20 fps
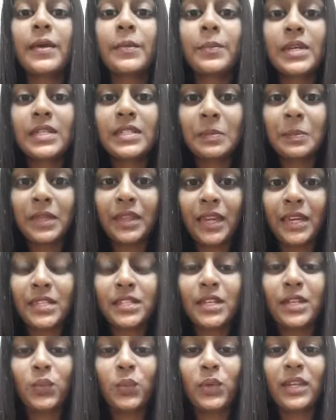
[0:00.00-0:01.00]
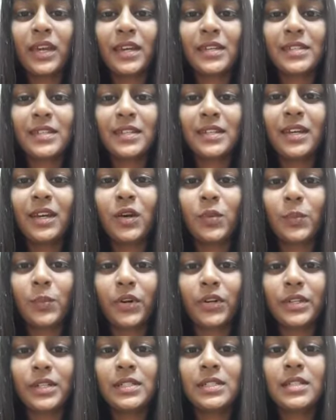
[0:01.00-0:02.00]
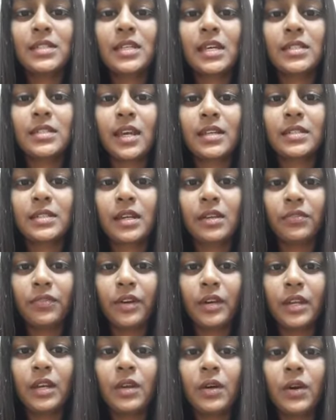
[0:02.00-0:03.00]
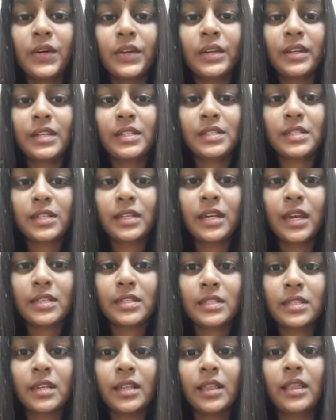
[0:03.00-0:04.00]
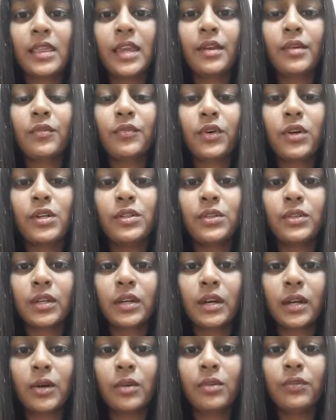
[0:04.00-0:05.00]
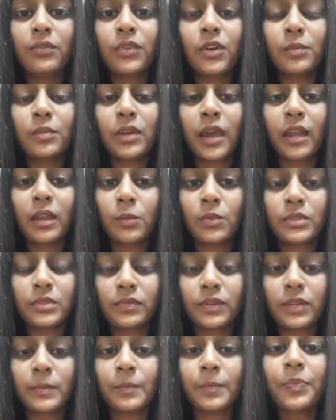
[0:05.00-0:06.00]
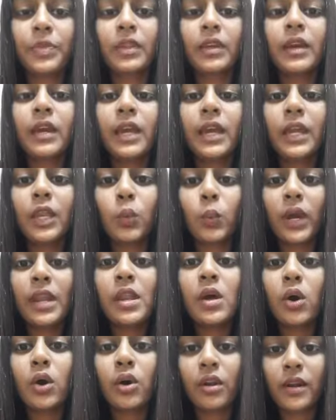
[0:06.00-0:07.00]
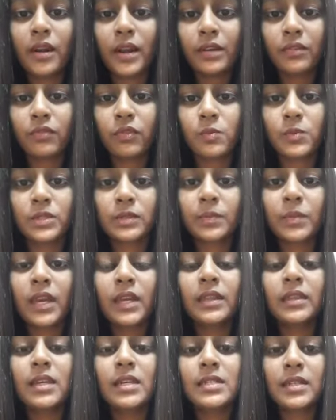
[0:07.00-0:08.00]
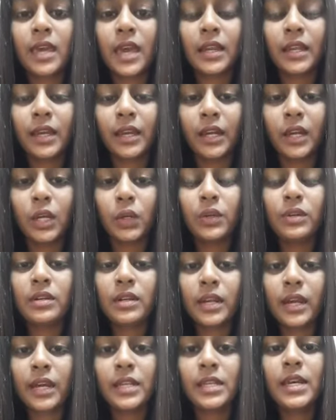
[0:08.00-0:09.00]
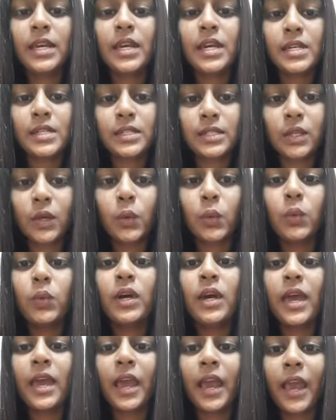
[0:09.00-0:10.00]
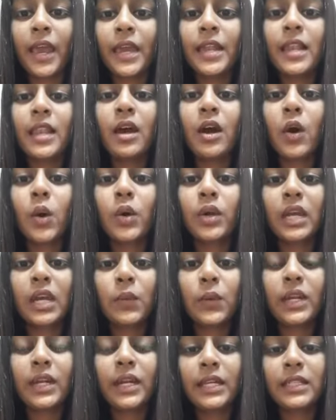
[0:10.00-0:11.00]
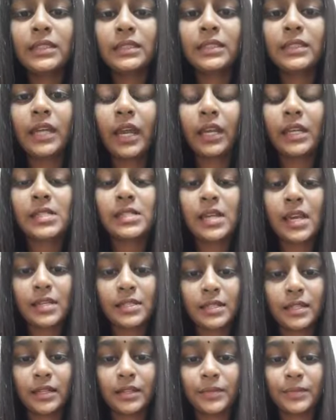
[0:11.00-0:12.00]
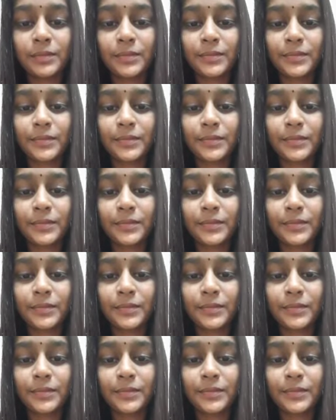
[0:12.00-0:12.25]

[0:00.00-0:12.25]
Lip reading: precipitation with acidic components such as sulfuric or nitric acid that fall to the ground from the atmosphere in wet or dry forms. This can include rain, snow, hail, or even dust that is acidic.